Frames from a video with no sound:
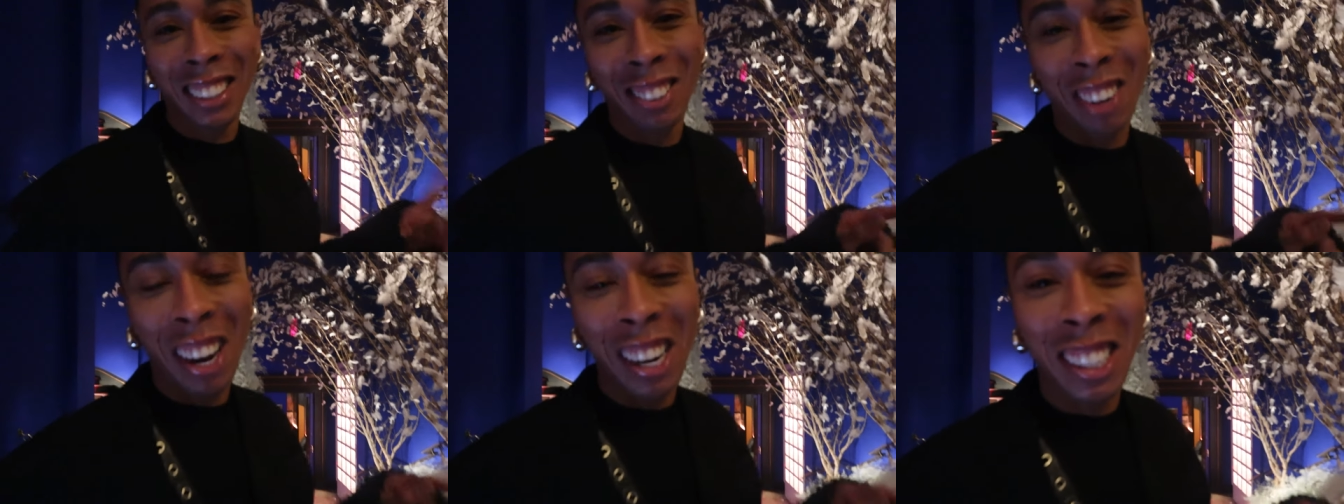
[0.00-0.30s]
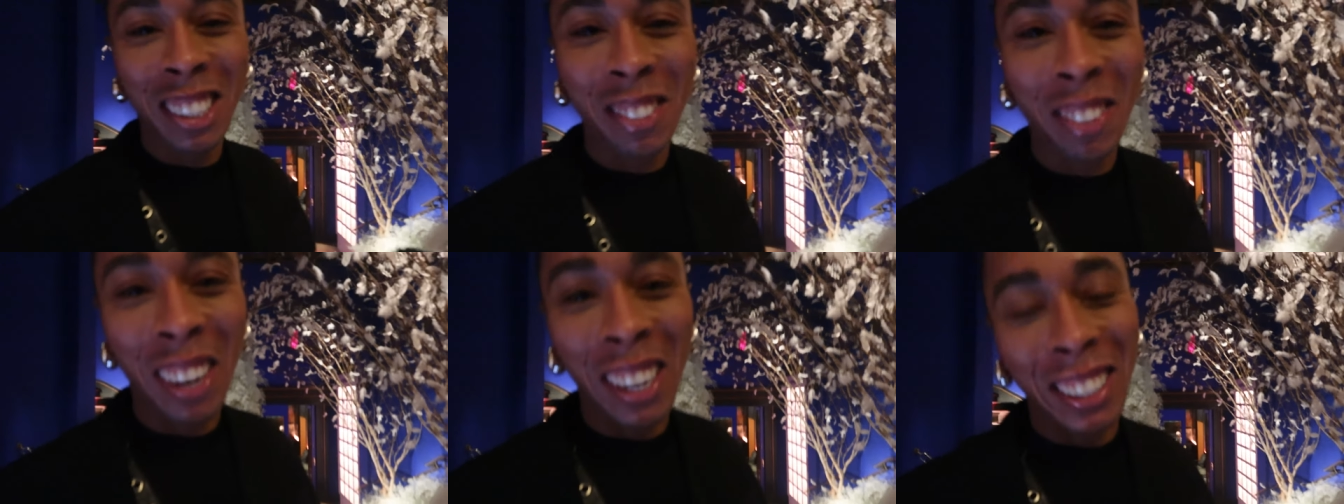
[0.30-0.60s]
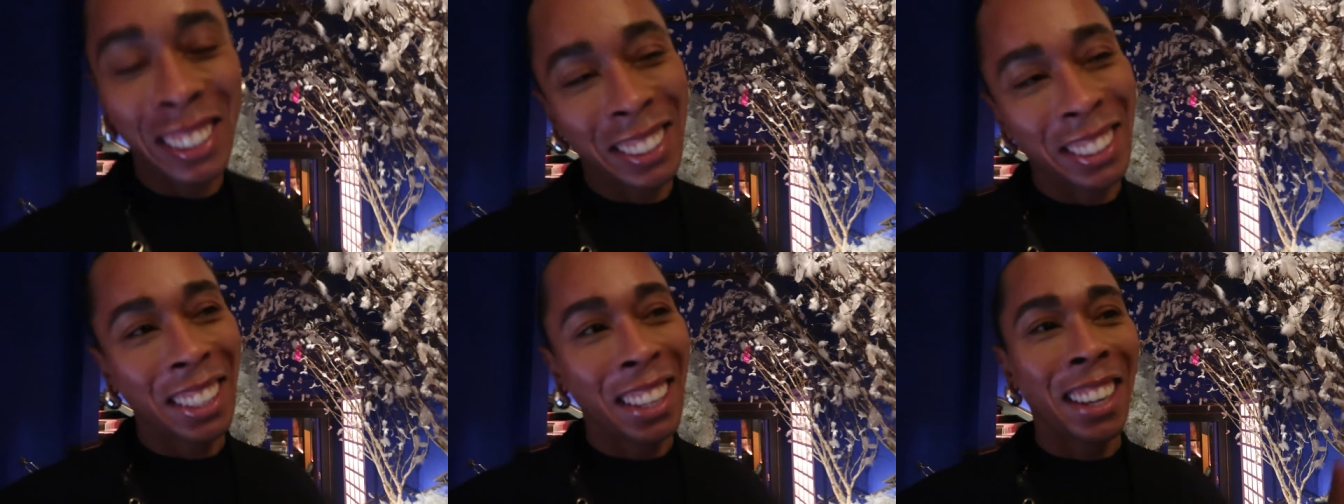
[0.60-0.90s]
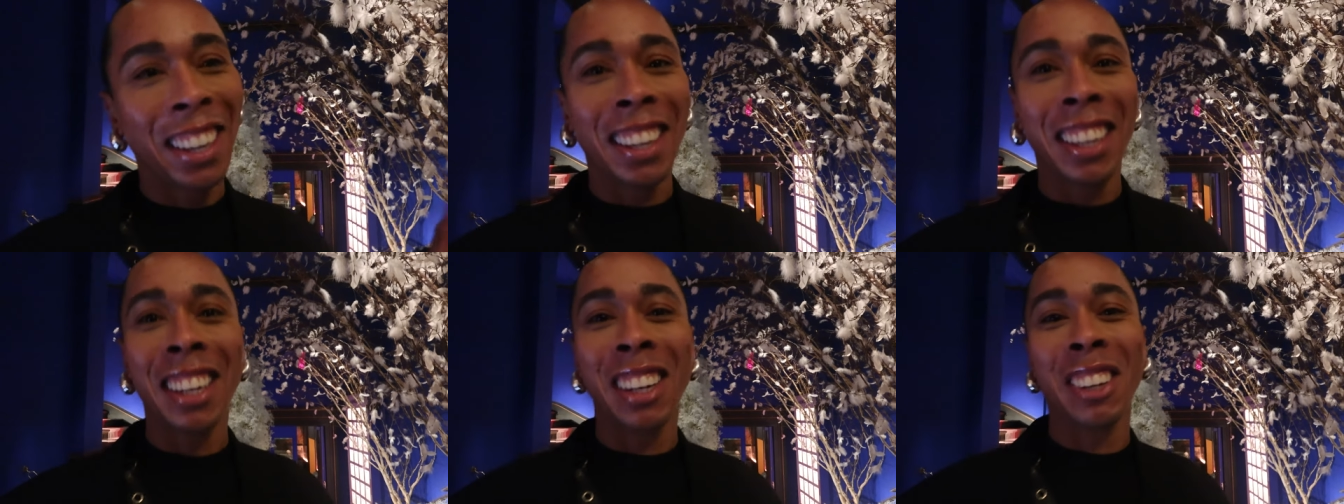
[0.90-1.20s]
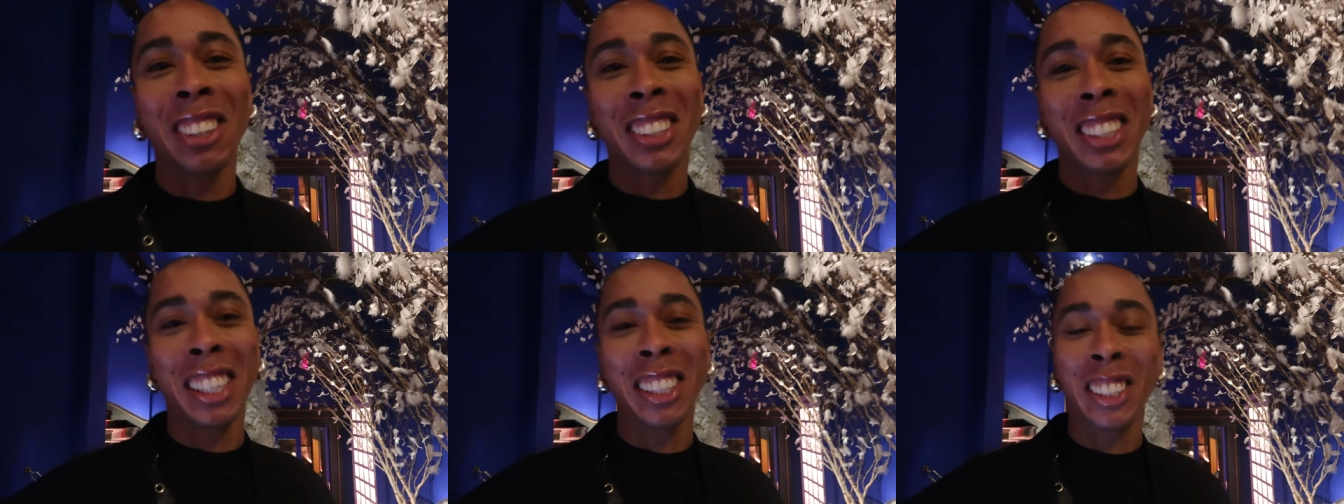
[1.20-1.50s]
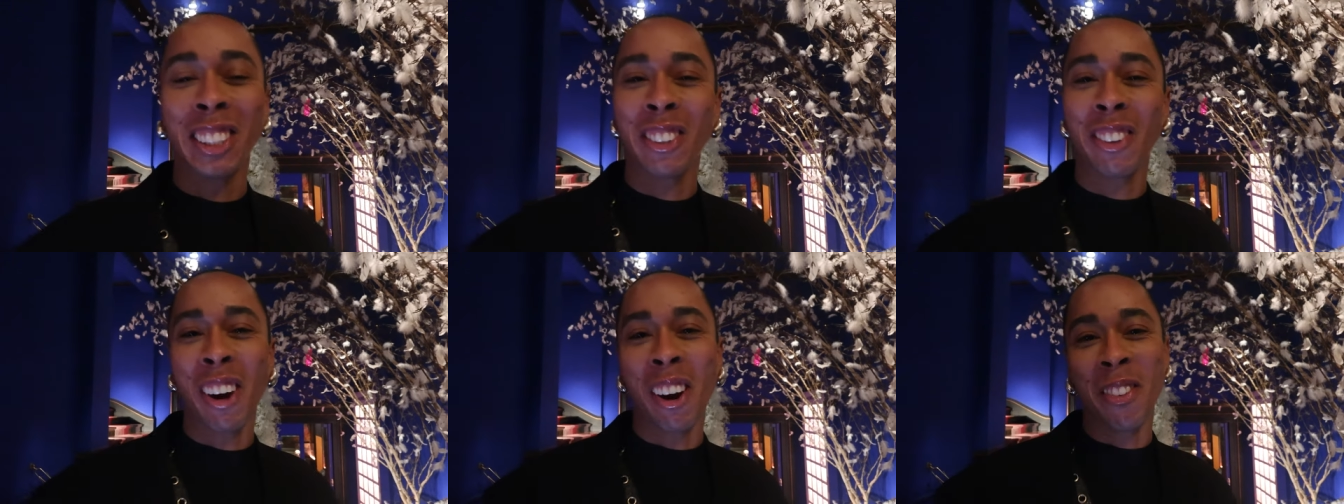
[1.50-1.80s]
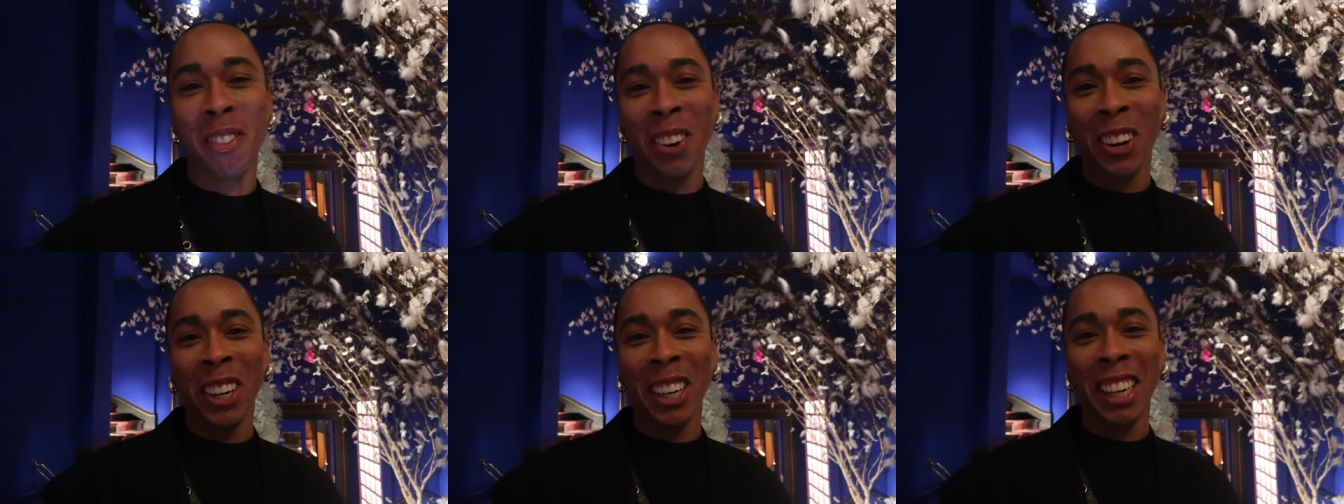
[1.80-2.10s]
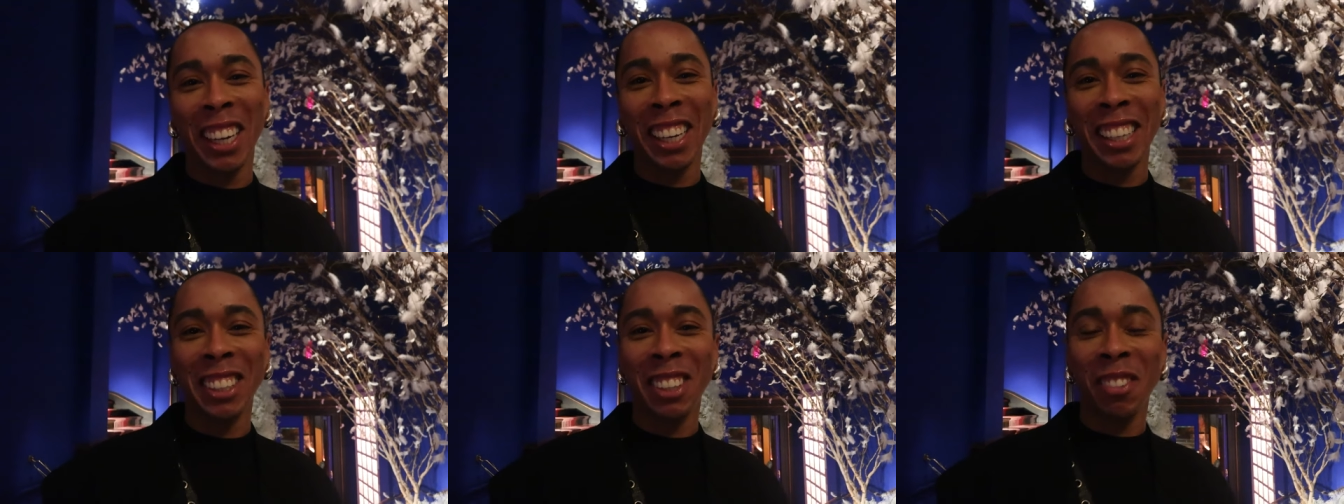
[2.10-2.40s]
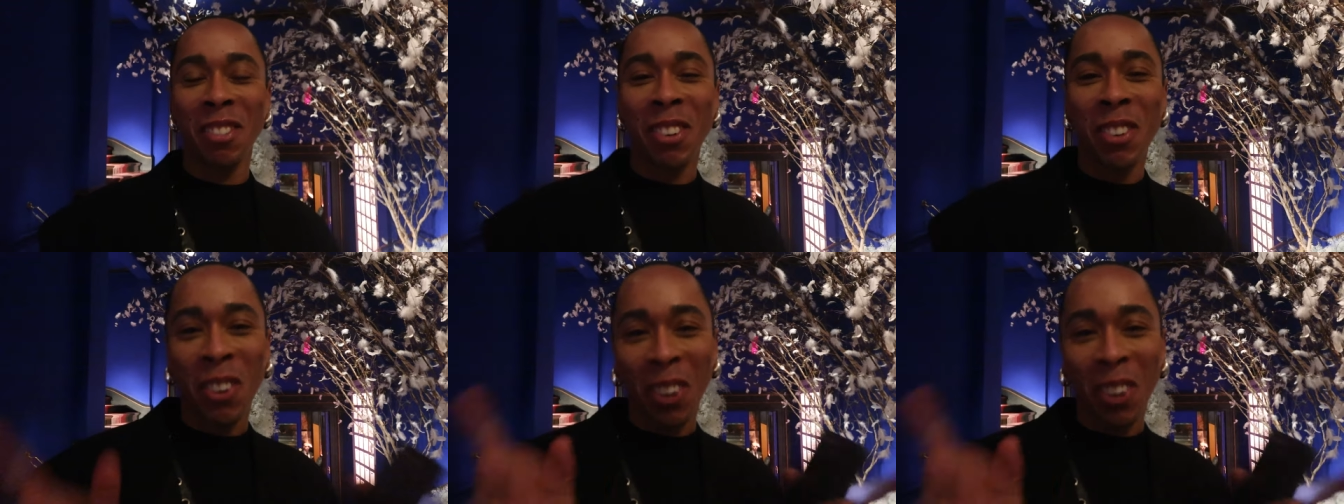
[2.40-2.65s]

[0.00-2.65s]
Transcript: try this place. You know, it's Instagram worthy, so if you